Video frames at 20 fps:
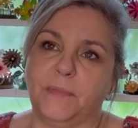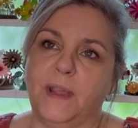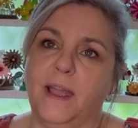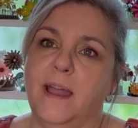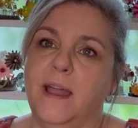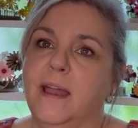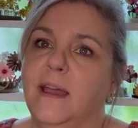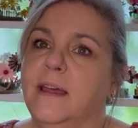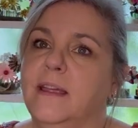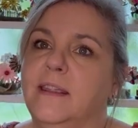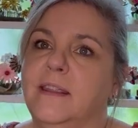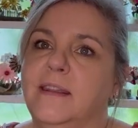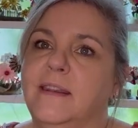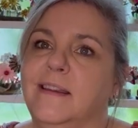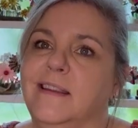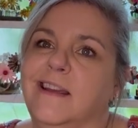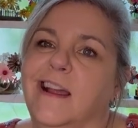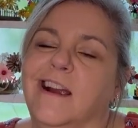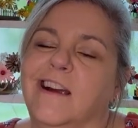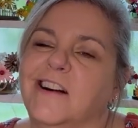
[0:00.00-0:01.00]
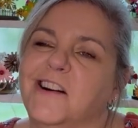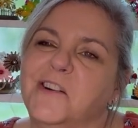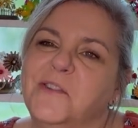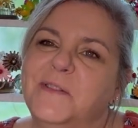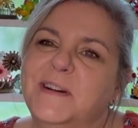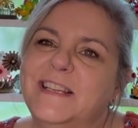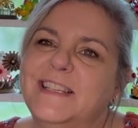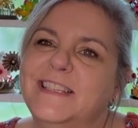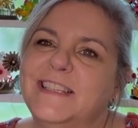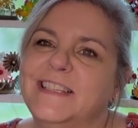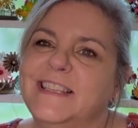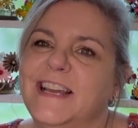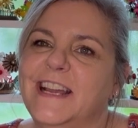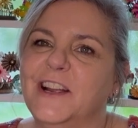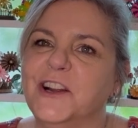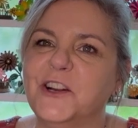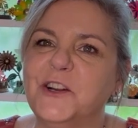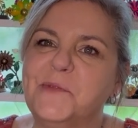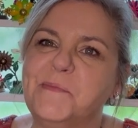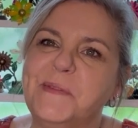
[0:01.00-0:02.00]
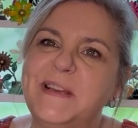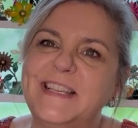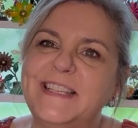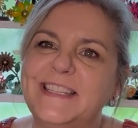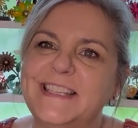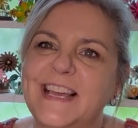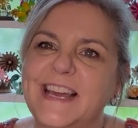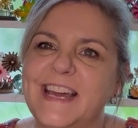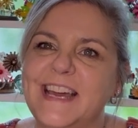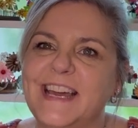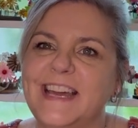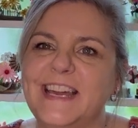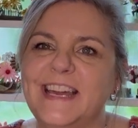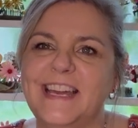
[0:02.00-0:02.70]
And you're always hearing me say,